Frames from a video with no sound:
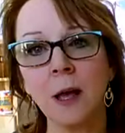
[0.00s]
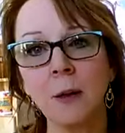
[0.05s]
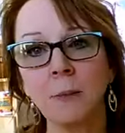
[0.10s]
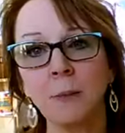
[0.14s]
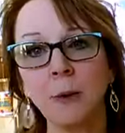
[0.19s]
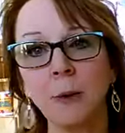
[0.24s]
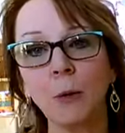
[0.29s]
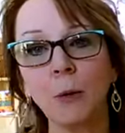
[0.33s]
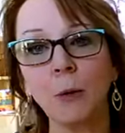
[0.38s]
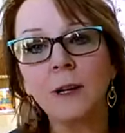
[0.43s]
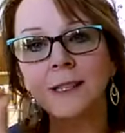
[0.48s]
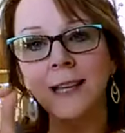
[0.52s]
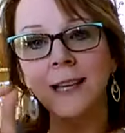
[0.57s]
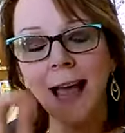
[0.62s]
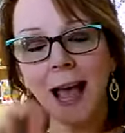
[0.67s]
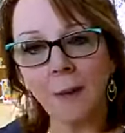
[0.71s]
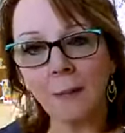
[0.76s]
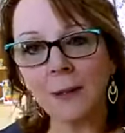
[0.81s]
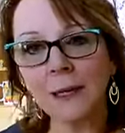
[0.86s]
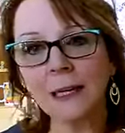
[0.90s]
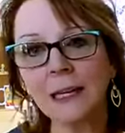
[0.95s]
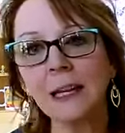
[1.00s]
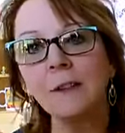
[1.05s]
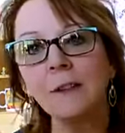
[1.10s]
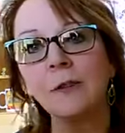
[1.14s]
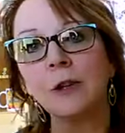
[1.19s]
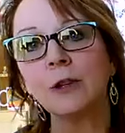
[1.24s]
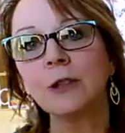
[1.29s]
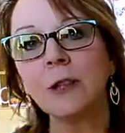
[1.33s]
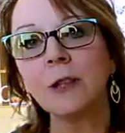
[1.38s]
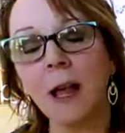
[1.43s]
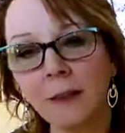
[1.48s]
But what's happening if
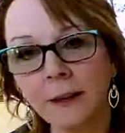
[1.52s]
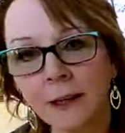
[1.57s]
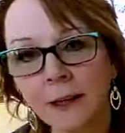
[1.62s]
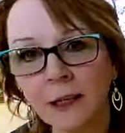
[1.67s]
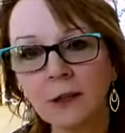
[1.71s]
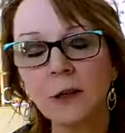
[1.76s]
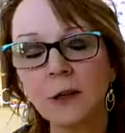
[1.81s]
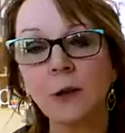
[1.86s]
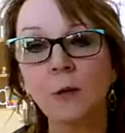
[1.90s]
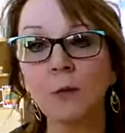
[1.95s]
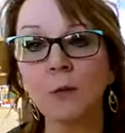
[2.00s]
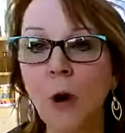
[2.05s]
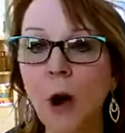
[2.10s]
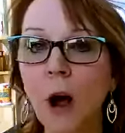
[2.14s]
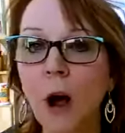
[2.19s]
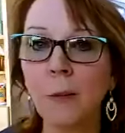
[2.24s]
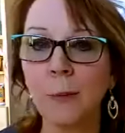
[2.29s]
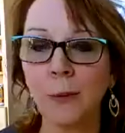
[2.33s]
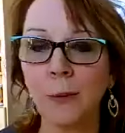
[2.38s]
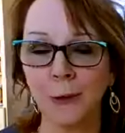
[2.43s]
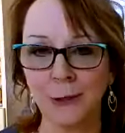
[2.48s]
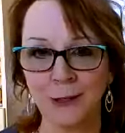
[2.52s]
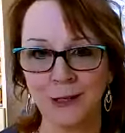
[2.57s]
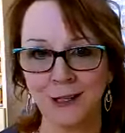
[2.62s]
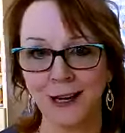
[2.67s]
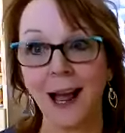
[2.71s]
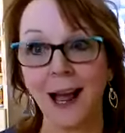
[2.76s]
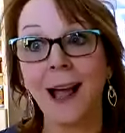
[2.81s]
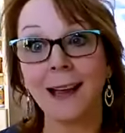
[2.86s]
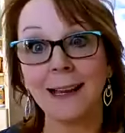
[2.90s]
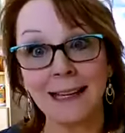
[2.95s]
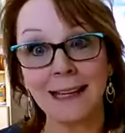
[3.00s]
you're telling it to the wrong person,
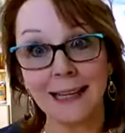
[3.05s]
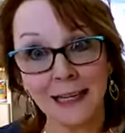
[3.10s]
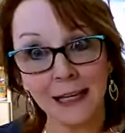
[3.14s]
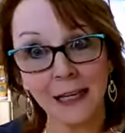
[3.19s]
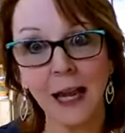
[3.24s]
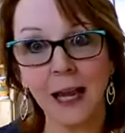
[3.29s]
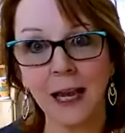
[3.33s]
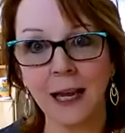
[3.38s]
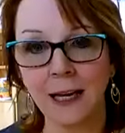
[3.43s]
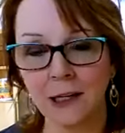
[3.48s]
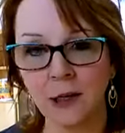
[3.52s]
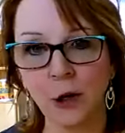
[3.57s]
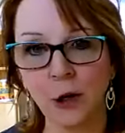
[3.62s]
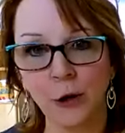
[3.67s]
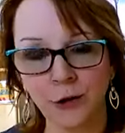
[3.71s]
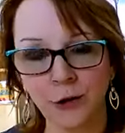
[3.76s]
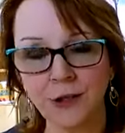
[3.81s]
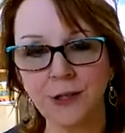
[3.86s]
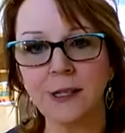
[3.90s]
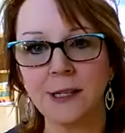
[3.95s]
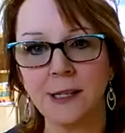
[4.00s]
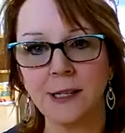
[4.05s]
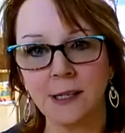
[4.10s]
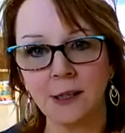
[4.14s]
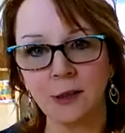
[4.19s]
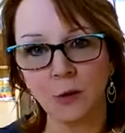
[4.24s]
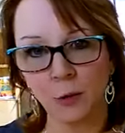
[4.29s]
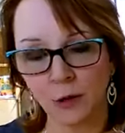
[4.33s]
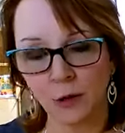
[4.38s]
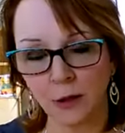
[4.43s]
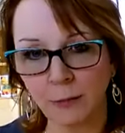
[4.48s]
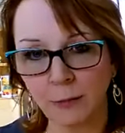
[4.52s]
i.e., a
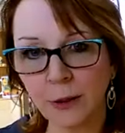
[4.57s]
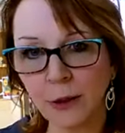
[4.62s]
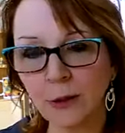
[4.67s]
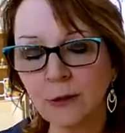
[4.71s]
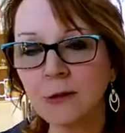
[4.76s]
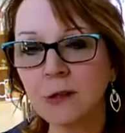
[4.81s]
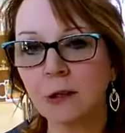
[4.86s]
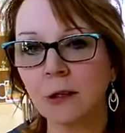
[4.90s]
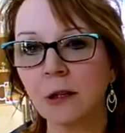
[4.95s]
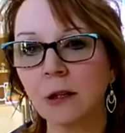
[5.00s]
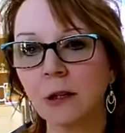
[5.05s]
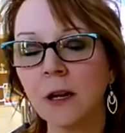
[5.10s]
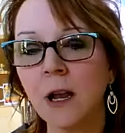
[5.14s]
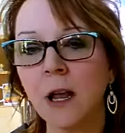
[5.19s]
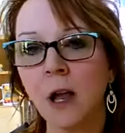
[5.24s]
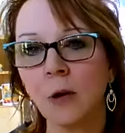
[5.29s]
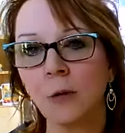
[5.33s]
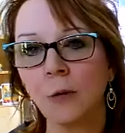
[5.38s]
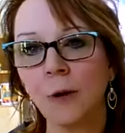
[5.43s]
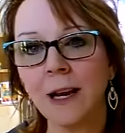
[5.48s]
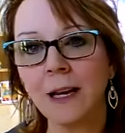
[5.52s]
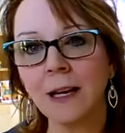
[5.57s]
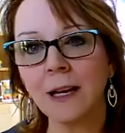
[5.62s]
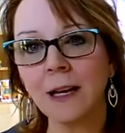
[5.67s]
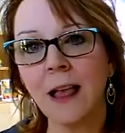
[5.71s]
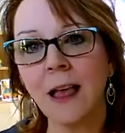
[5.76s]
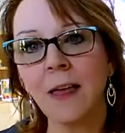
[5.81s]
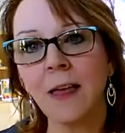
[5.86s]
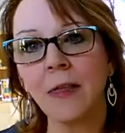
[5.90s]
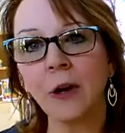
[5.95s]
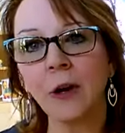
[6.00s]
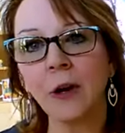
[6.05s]
narcissist or abuser, right?
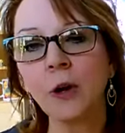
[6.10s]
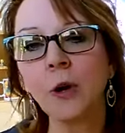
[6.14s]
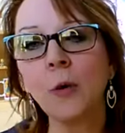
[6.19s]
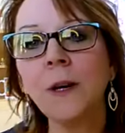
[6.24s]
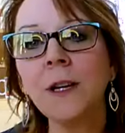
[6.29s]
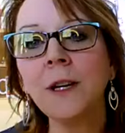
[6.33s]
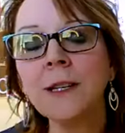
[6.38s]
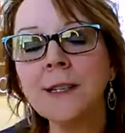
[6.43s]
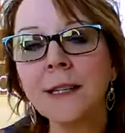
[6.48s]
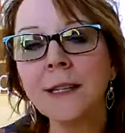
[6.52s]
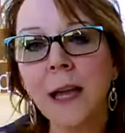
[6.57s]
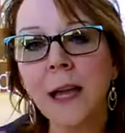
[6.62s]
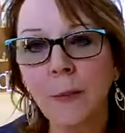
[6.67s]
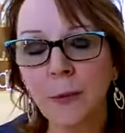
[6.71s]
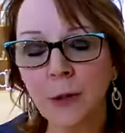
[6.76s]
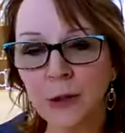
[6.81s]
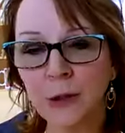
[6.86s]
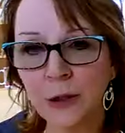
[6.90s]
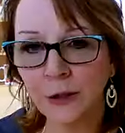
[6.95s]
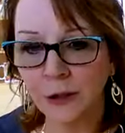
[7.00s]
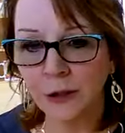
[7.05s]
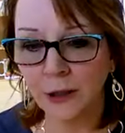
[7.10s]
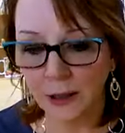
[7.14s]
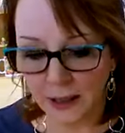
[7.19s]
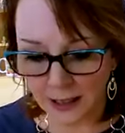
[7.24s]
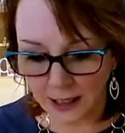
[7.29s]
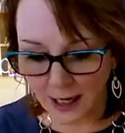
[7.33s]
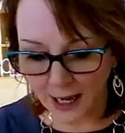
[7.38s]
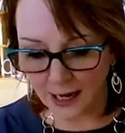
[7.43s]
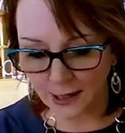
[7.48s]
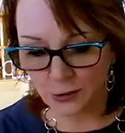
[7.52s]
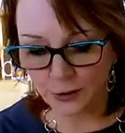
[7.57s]
They're going to see opportunity.
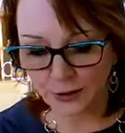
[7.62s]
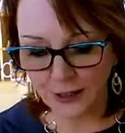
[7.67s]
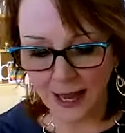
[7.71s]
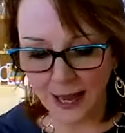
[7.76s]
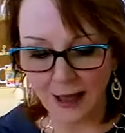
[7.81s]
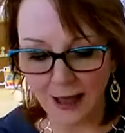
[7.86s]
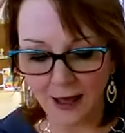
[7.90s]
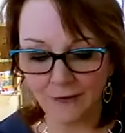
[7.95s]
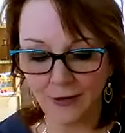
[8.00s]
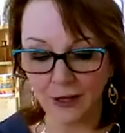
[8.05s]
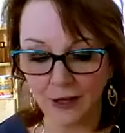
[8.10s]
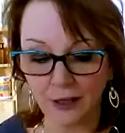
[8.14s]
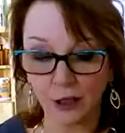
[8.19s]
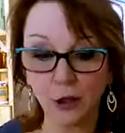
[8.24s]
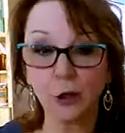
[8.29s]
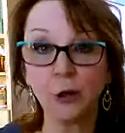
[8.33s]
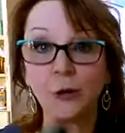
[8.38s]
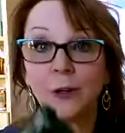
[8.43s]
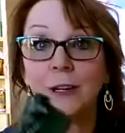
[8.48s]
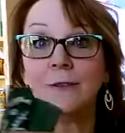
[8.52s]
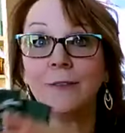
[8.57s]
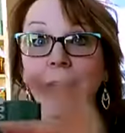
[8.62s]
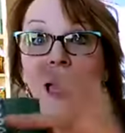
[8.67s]
I actually have a little green